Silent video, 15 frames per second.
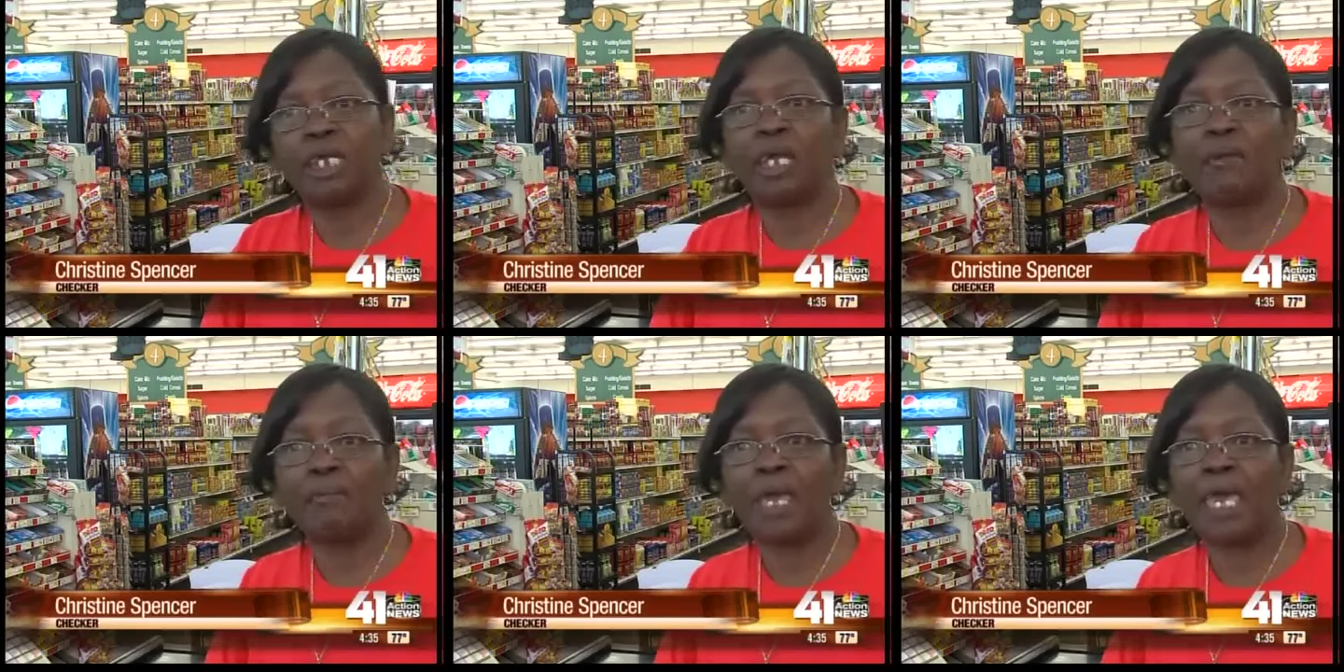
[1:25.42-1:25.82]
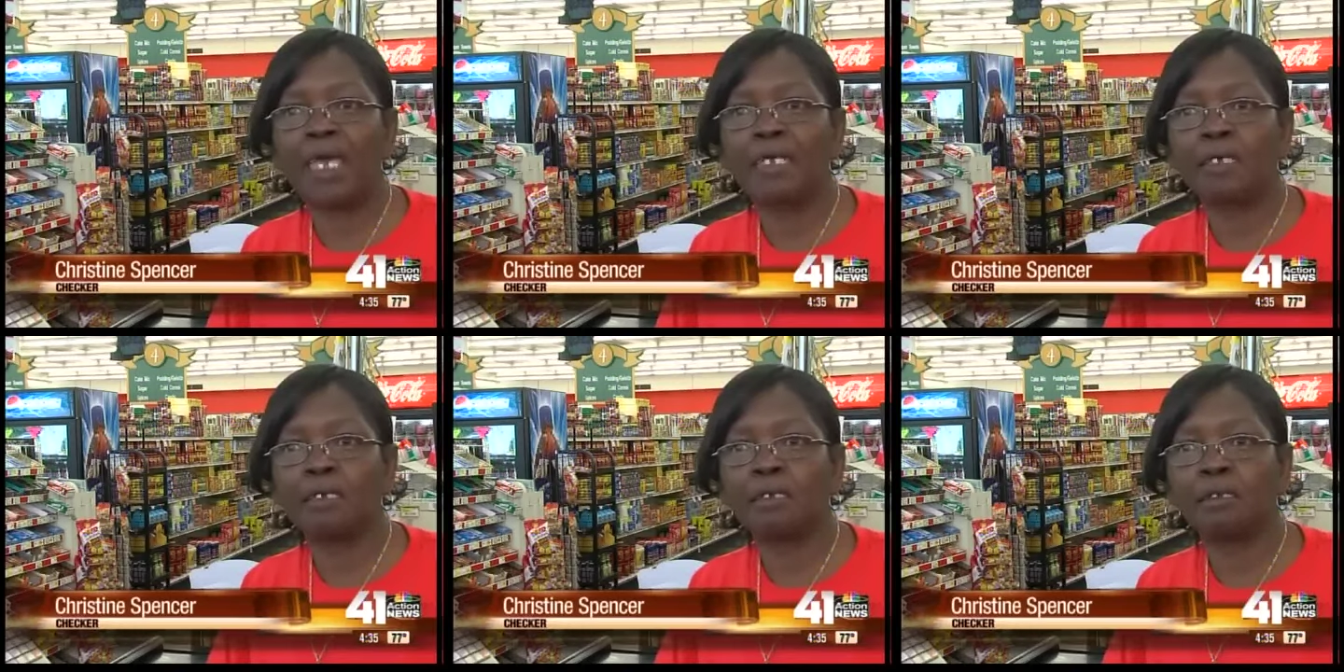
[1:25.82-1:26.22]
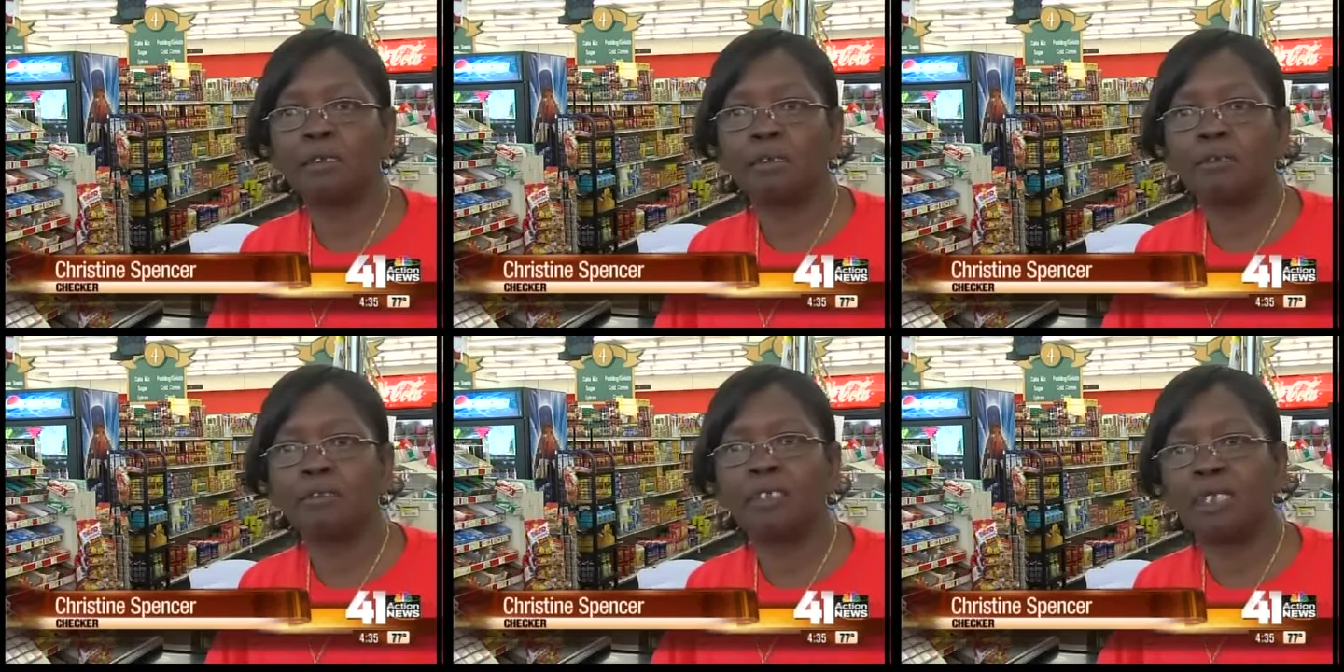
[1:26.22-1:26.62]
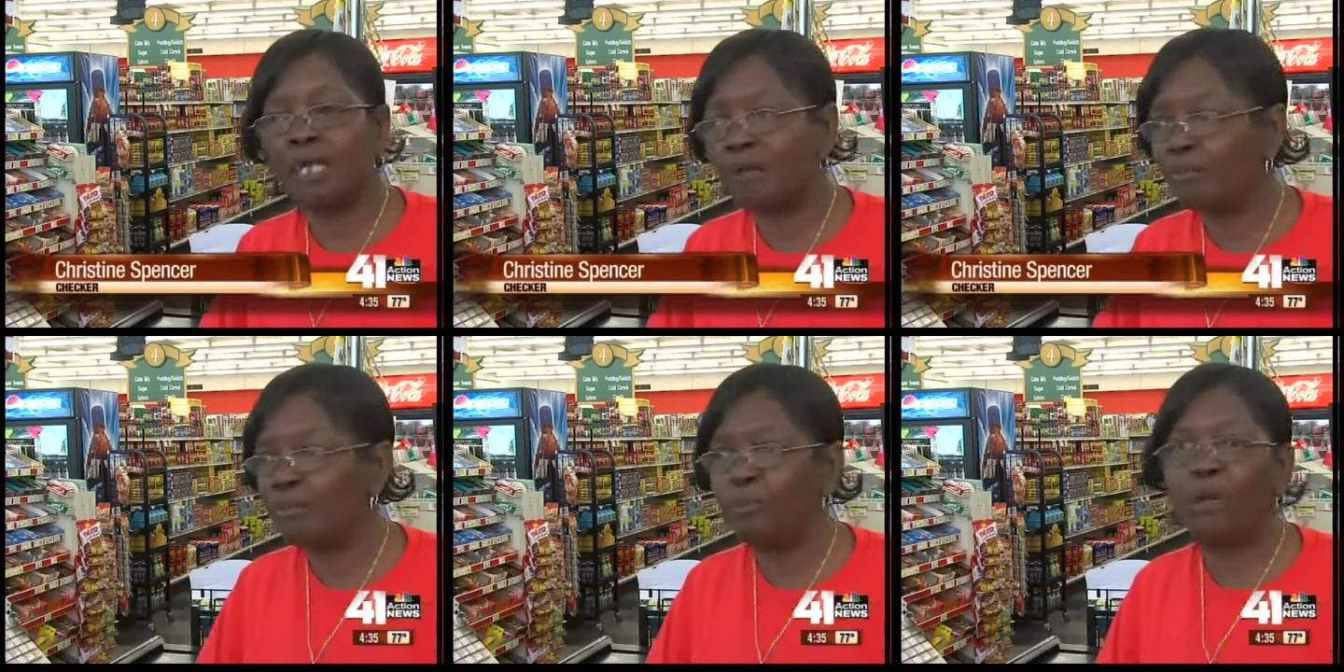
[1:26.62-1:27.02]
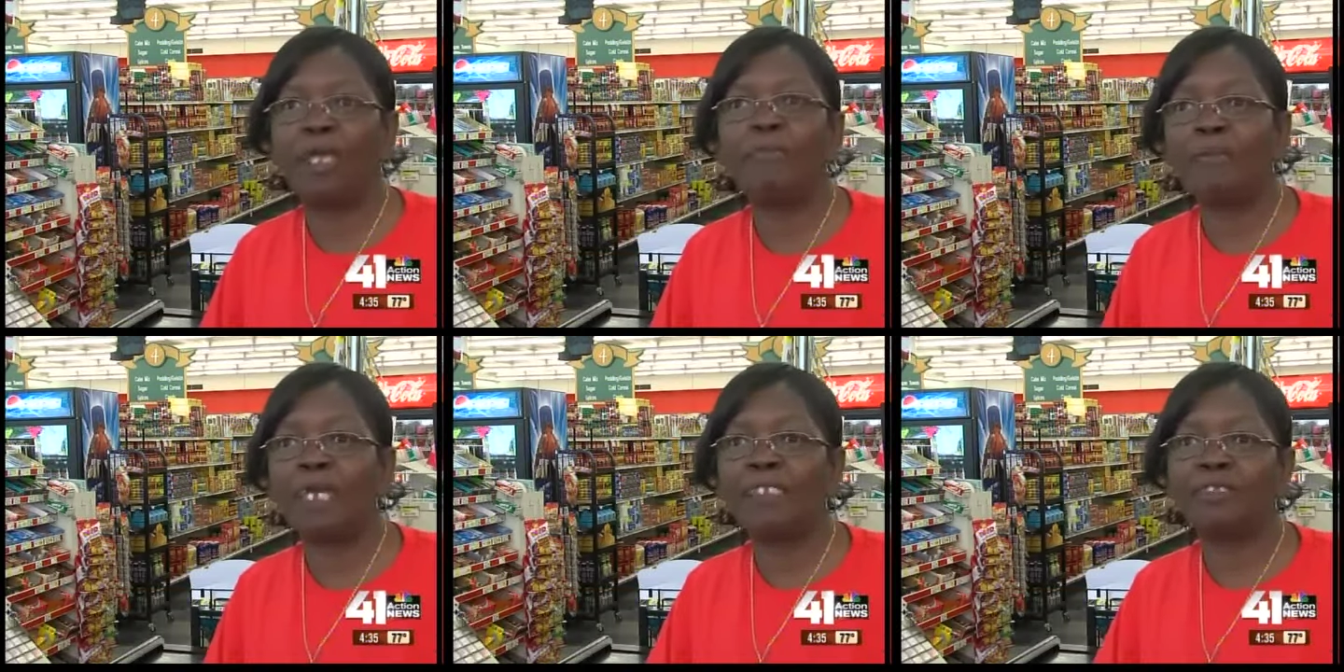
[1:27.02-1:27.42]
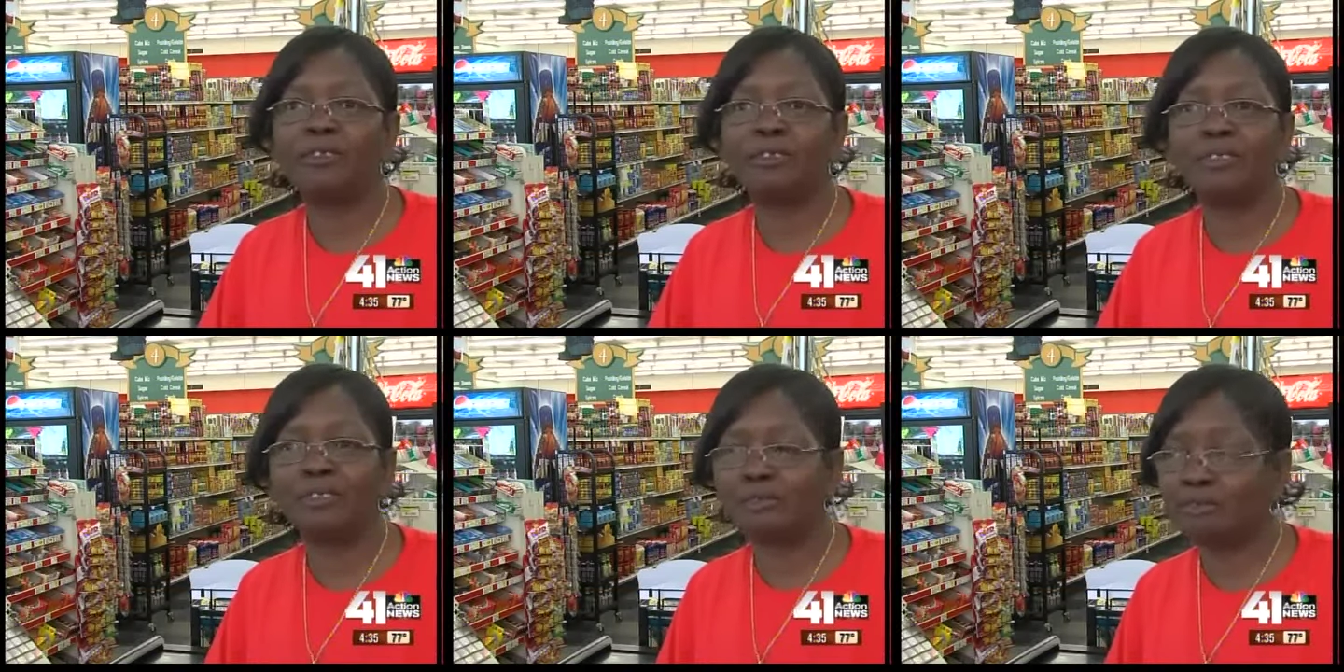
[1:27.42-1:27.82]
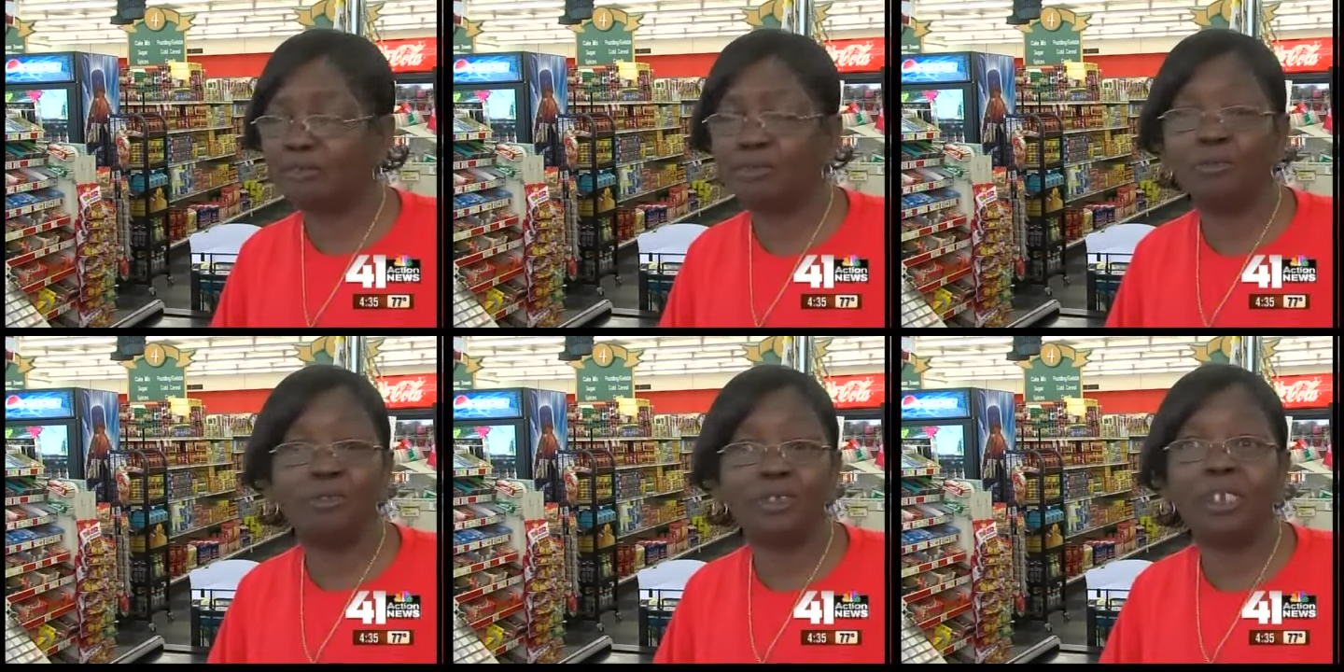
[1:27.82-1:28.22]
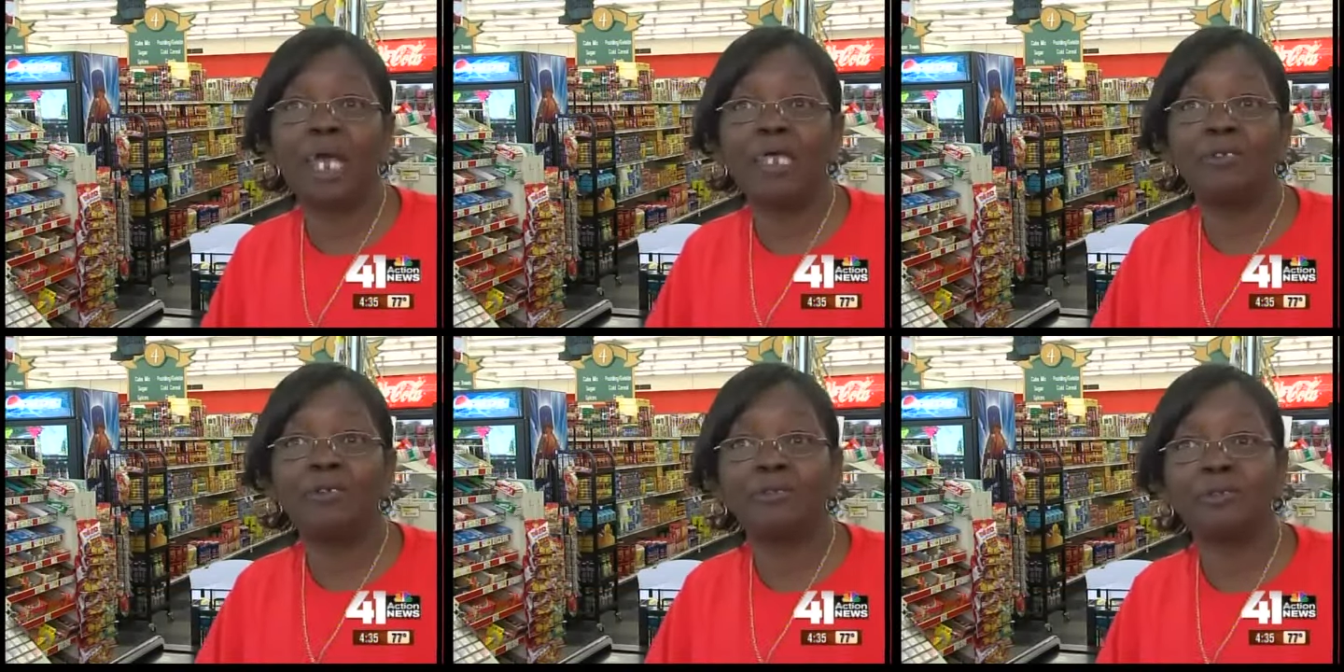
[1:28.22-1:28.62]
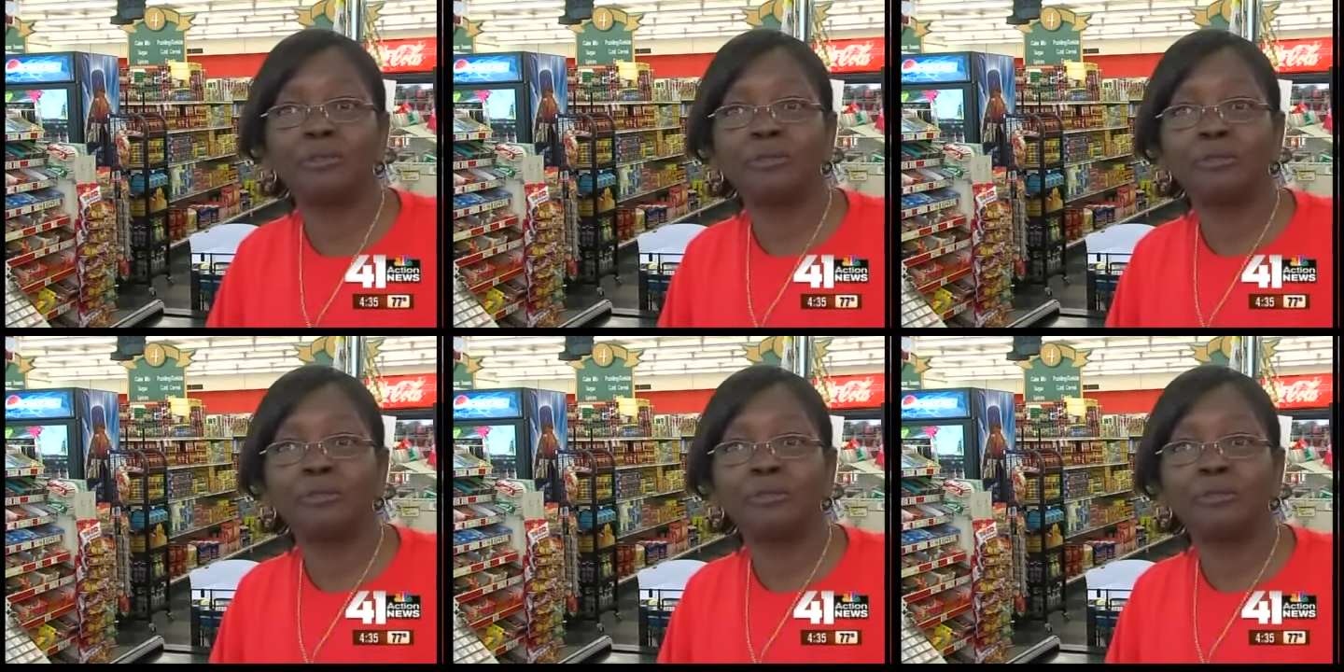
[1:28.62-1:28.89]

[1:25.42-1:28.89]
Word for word: they come back. They come right back to, to Snyder's.